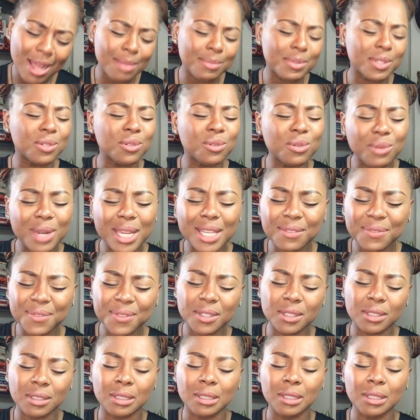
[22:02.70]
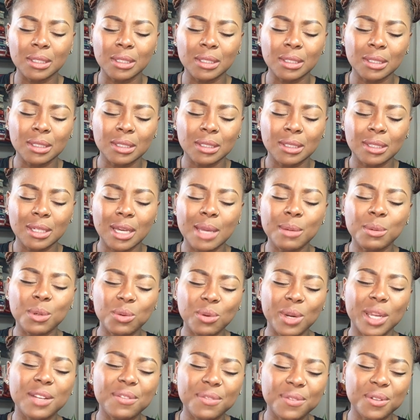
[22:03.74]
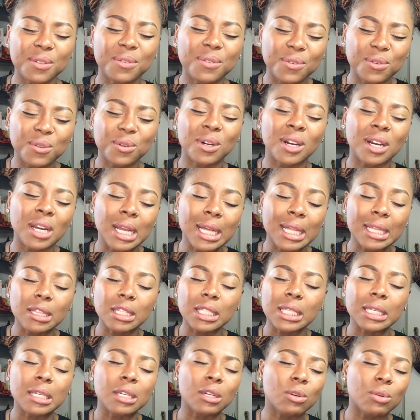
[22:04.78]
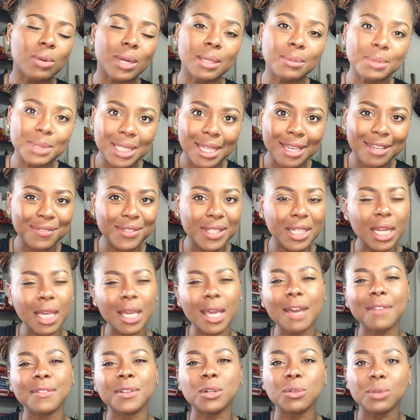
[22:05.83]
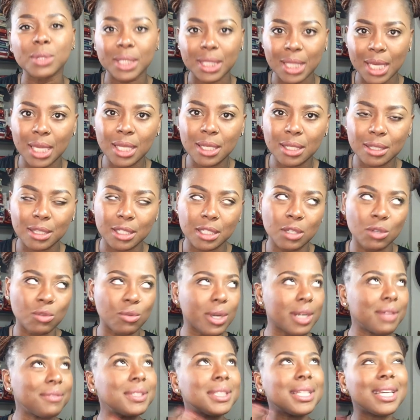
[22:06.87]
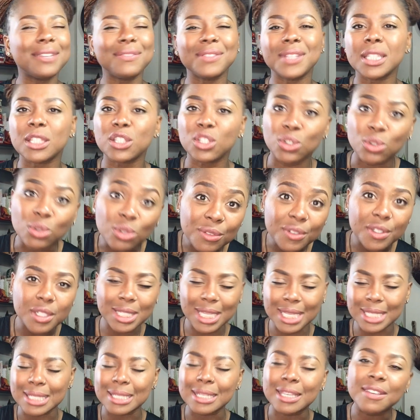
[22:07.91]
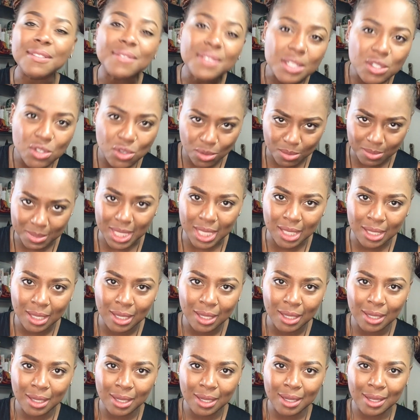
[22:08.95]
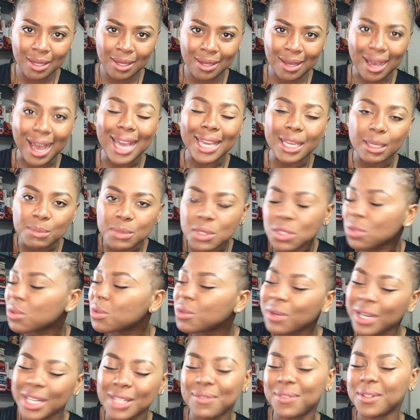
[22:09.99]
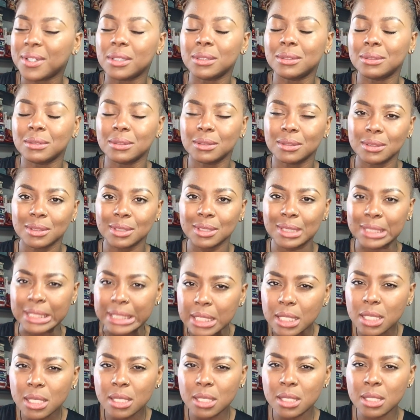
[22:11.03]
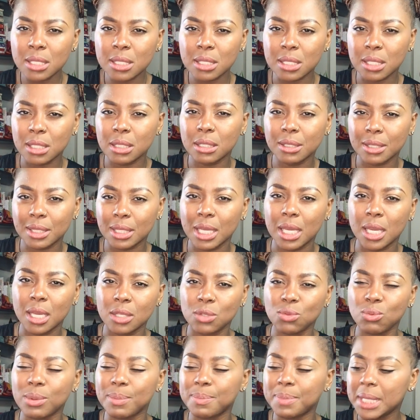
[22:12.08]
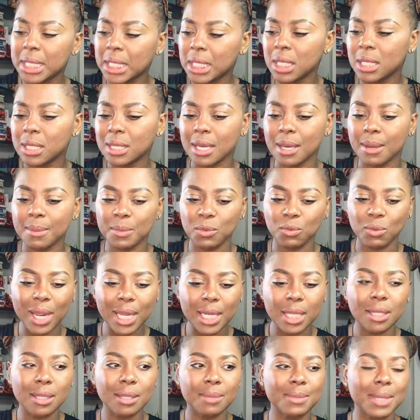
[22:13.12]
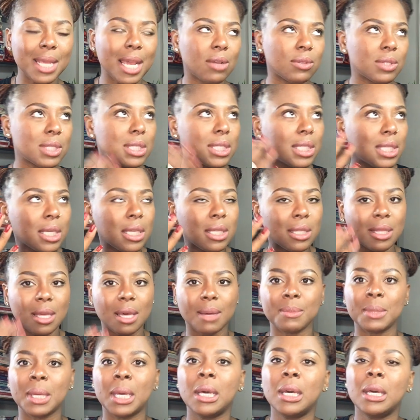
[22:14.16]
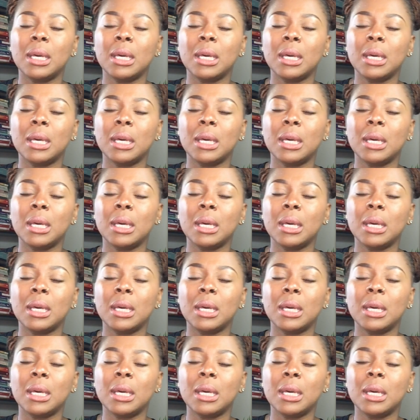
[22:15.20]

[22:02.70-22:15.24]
I'm so grateful. I'm grateful for the incredible life that I have created, the incredible life that the universe has given to me. I am so grateful. These little things, repeating them, writing them down, seeing them,